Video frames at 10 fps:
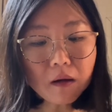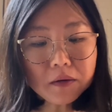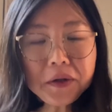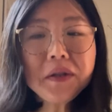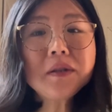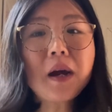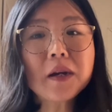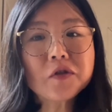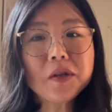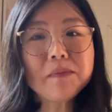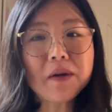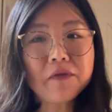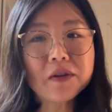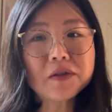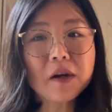It is actually my
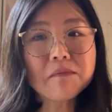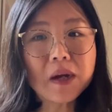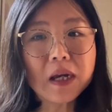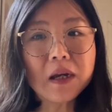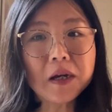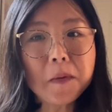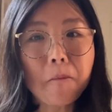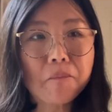first time making it.